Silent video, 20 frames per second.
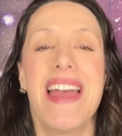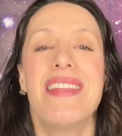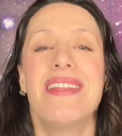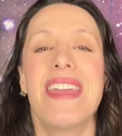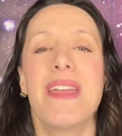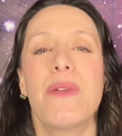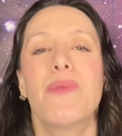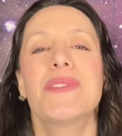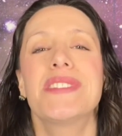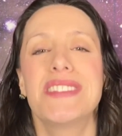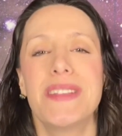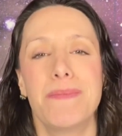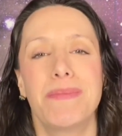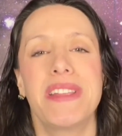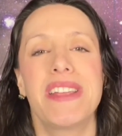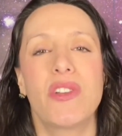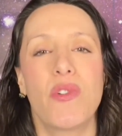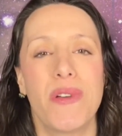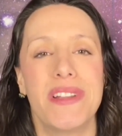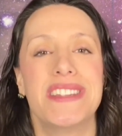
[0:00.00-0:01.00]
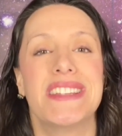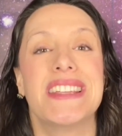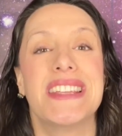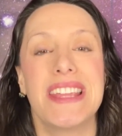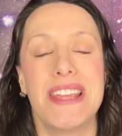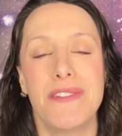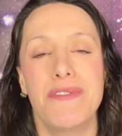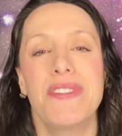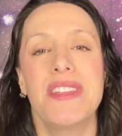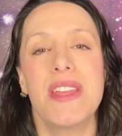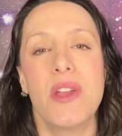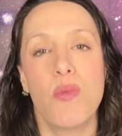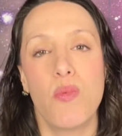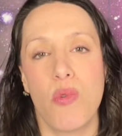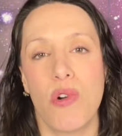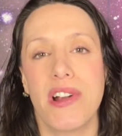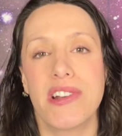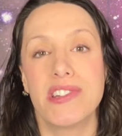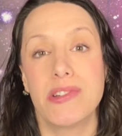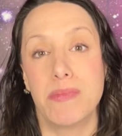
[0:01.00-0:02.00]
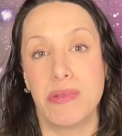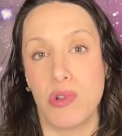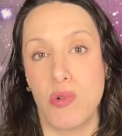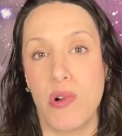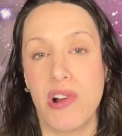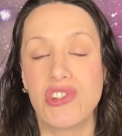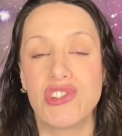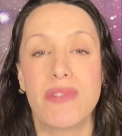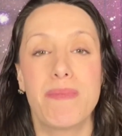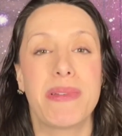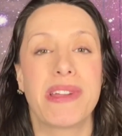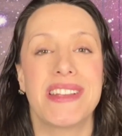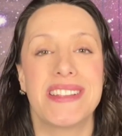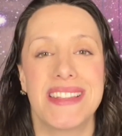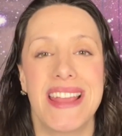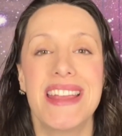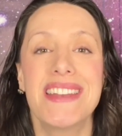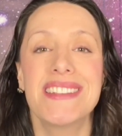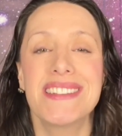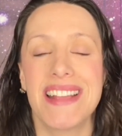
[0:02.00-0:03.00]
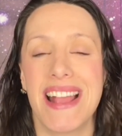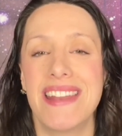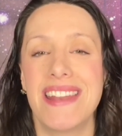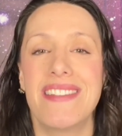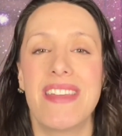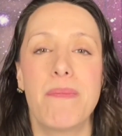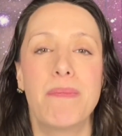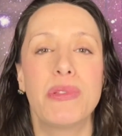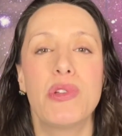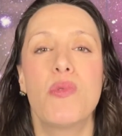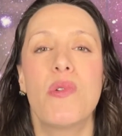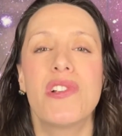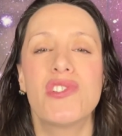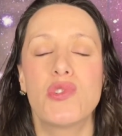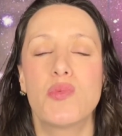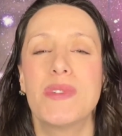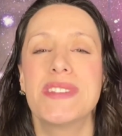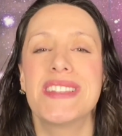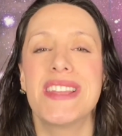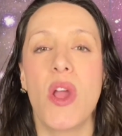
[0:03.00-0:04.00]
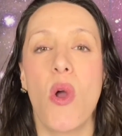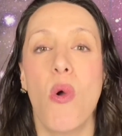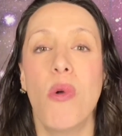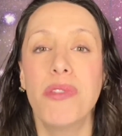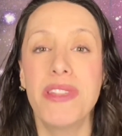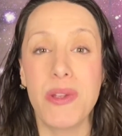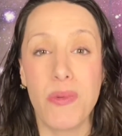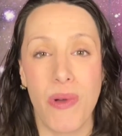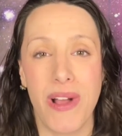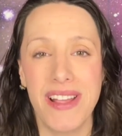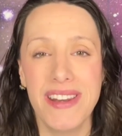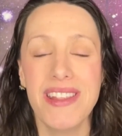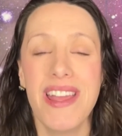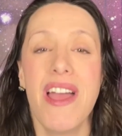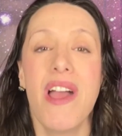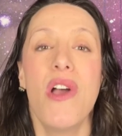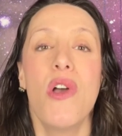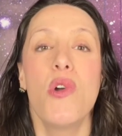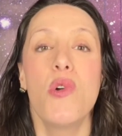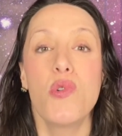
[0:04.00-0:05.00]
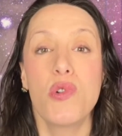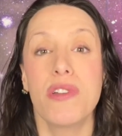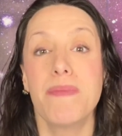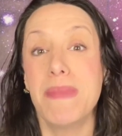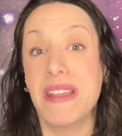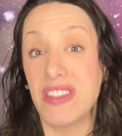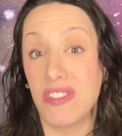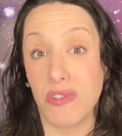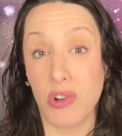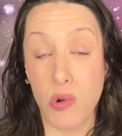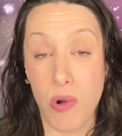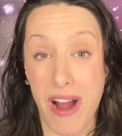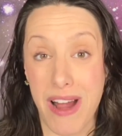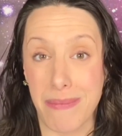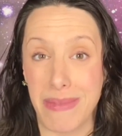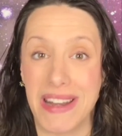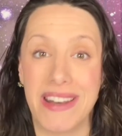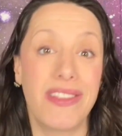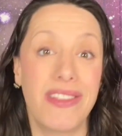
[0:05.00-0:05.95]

They were simply going to give the award to Blue Origin because they decided that Blue Origin was the only one who could meet the requirement.